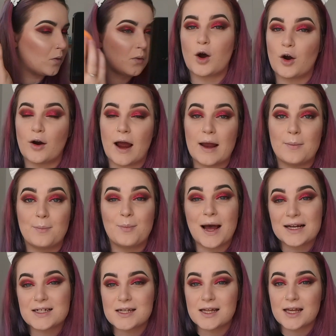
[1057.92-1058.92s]
Alright,
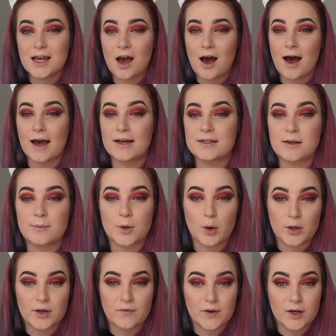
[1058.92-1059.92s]
back to the eyes. I'm
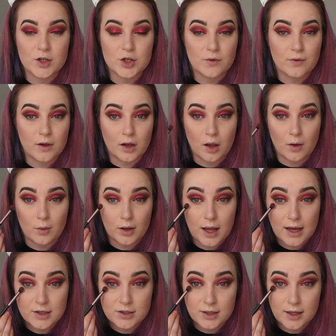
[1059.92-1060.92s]
going to finish off the lower
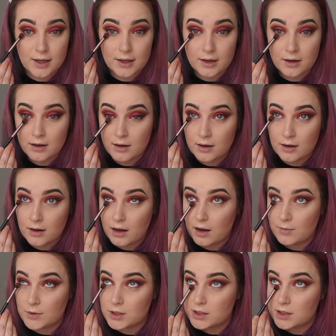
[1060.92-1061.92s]
lash line.
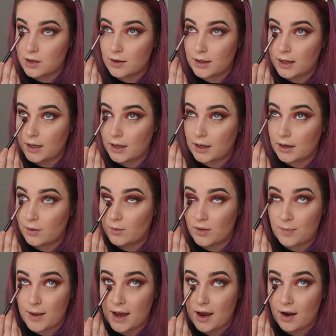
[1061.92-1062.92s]
I'm just going in
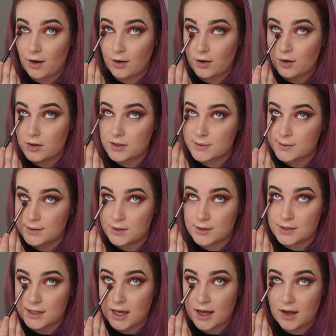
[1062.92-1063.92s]
with Paradox, which
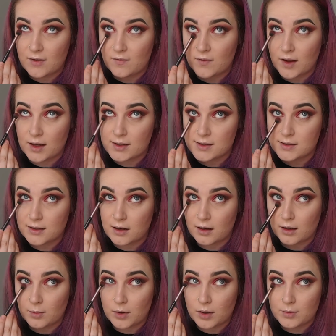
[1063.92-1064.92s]
is that first
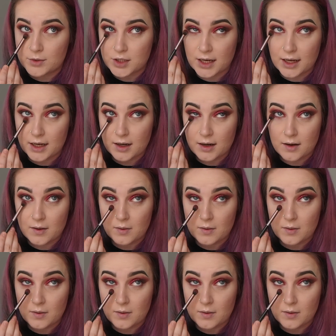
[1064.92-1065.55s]
ColourPop shade.